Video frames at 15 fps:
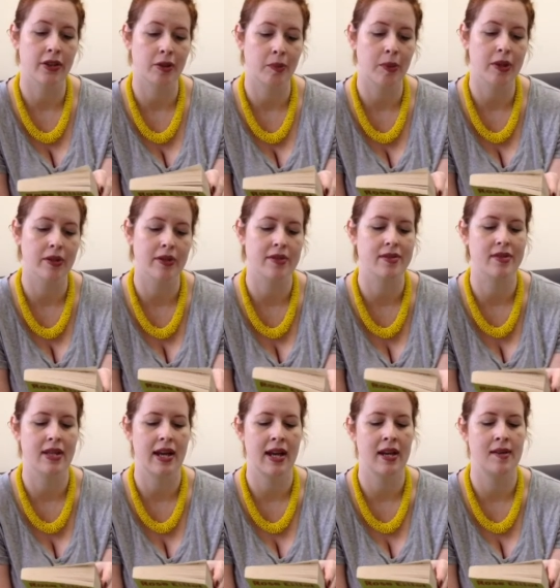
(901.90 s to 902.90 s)

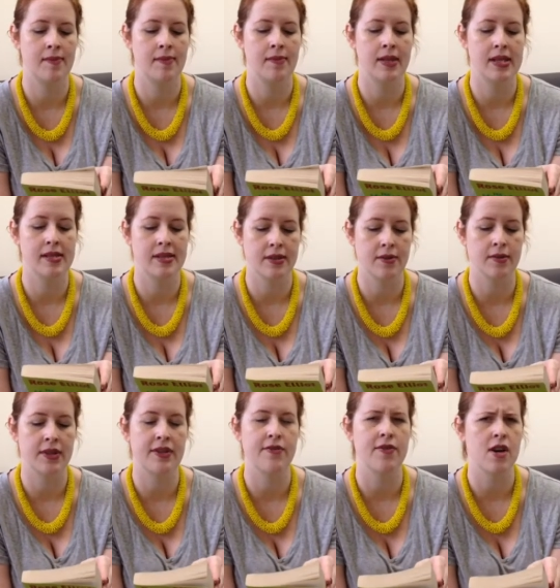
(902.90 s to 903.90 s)
cookbooks, um,
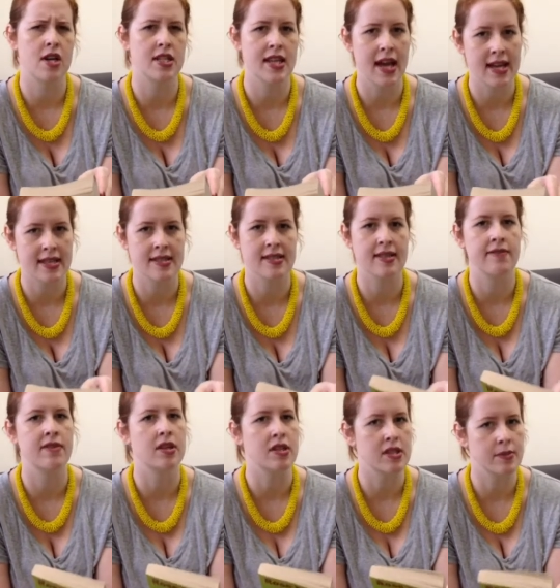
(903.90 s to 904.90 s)
generally very tasty,
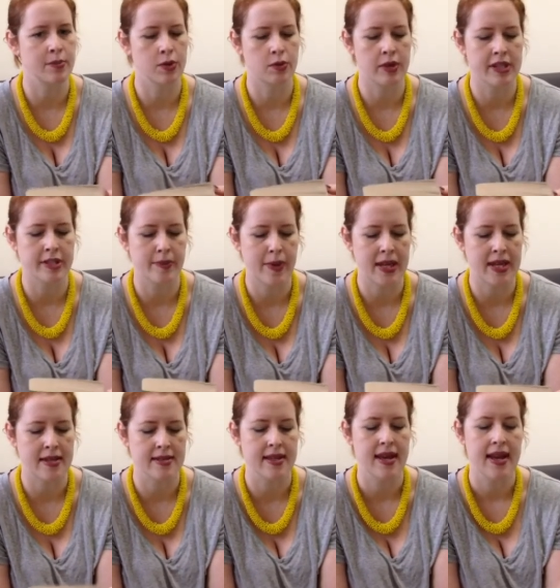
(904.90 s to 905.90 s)
very simple
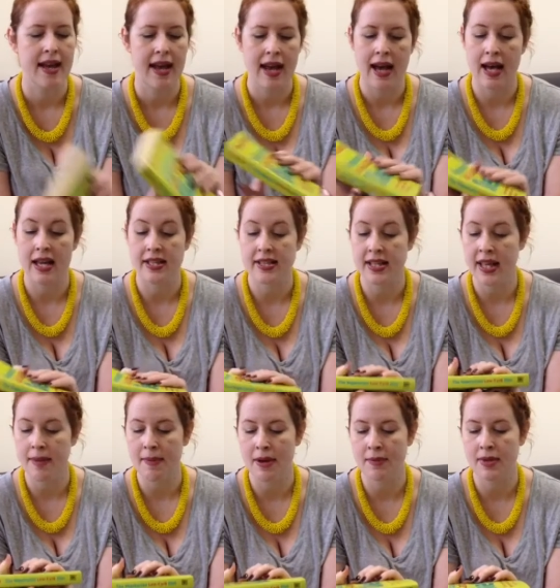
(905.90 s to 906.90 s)
recipes. Uh, she
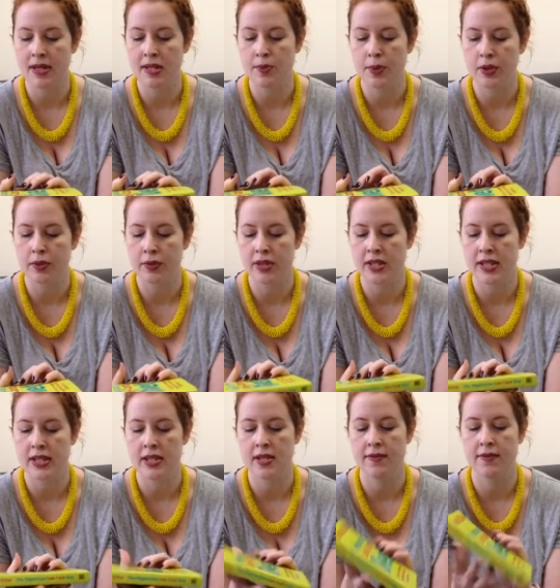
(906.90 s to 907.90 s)
came out with this book which
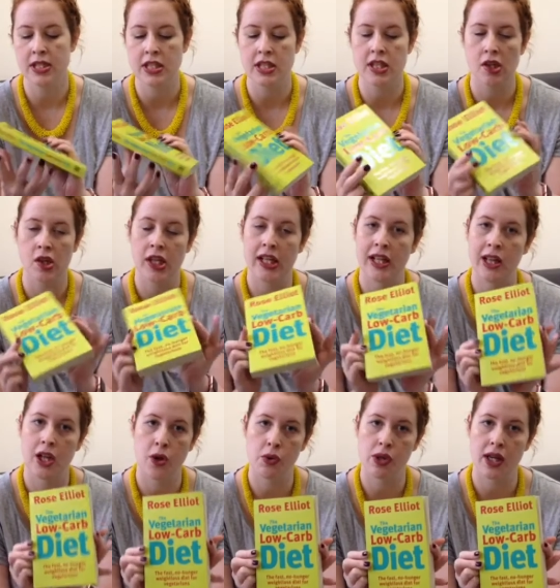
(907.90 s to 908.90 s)
is The Vegetarian
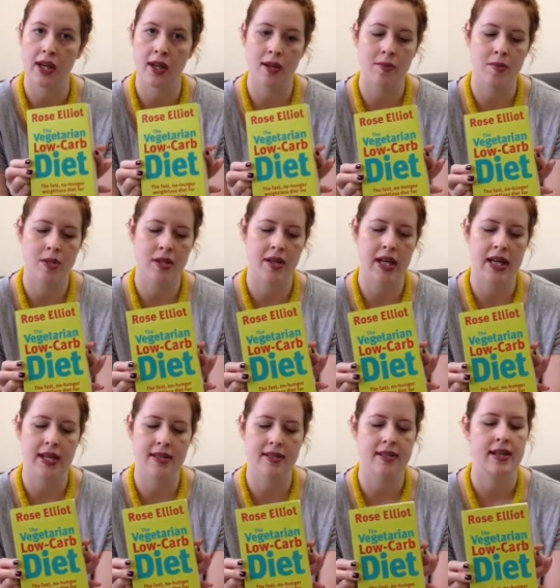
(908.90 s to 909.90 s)
Low Carb
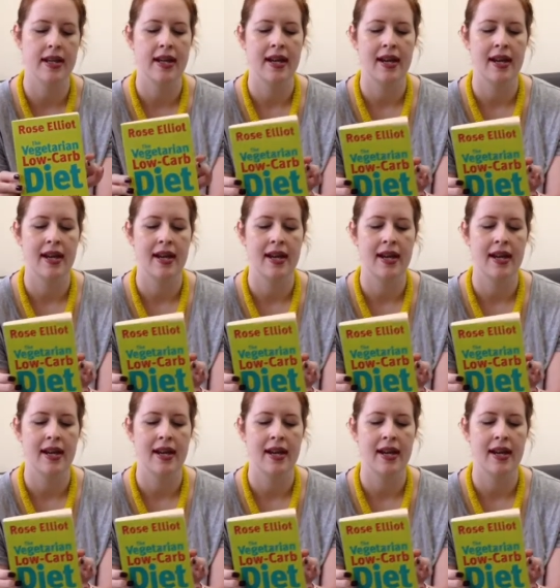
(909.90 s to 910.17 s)
Diet.